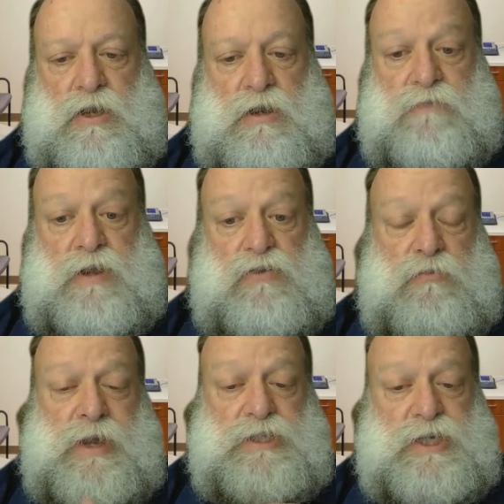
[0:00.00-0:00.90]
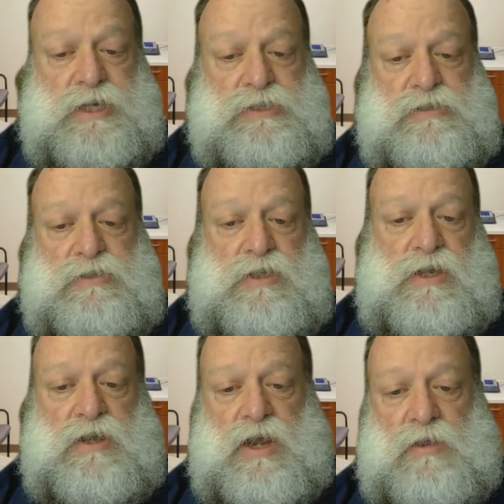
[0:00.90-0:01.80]
If they do make changes to
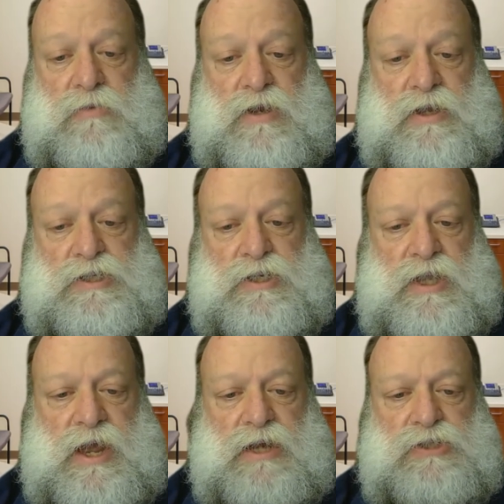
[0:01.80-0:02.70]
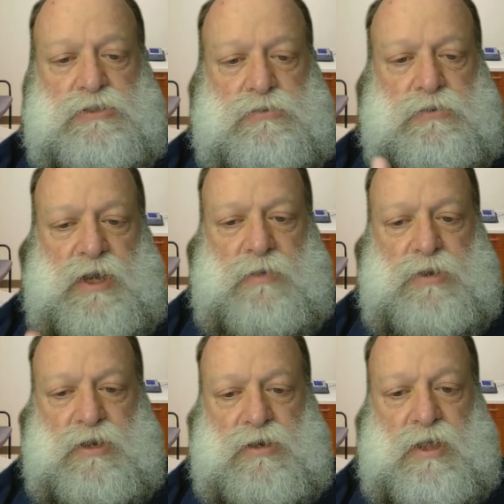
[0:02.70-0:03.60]
that documentation, the actual
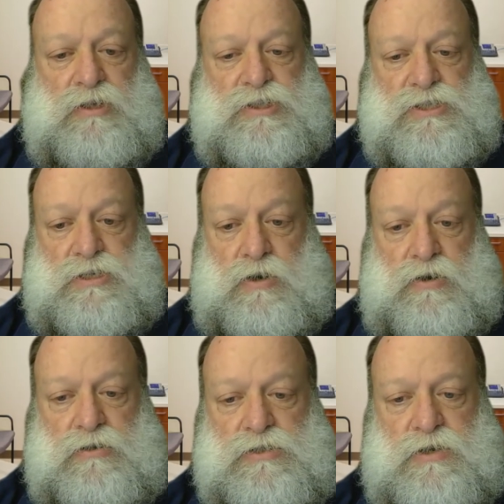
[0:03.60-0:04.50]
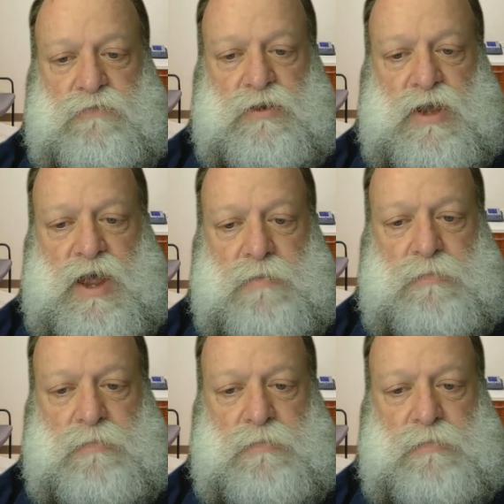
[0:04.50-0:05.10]
ambient intelligence learns over time